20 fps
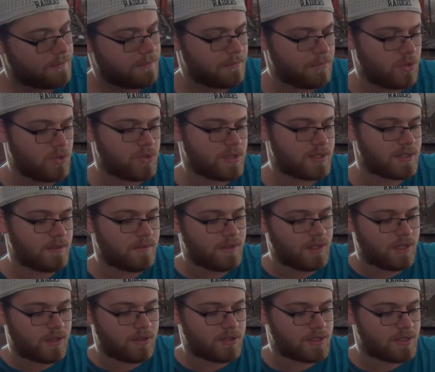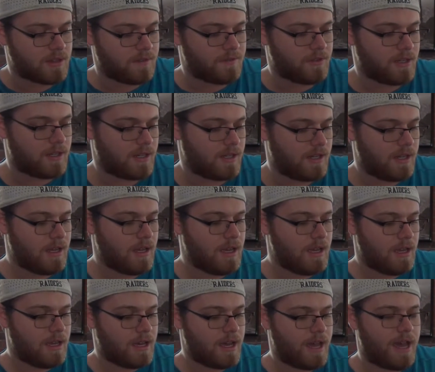most of the other stuff in it.
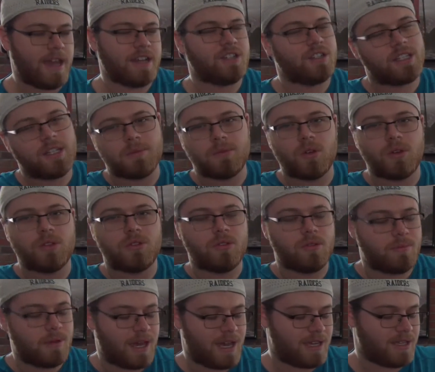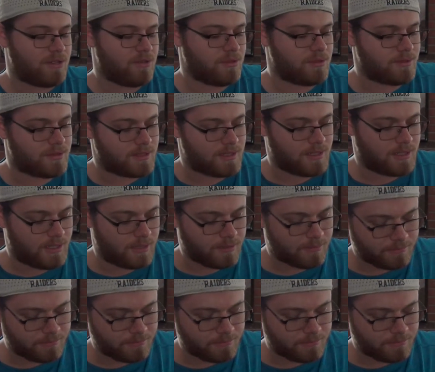As you keep going through the bag, you'll see.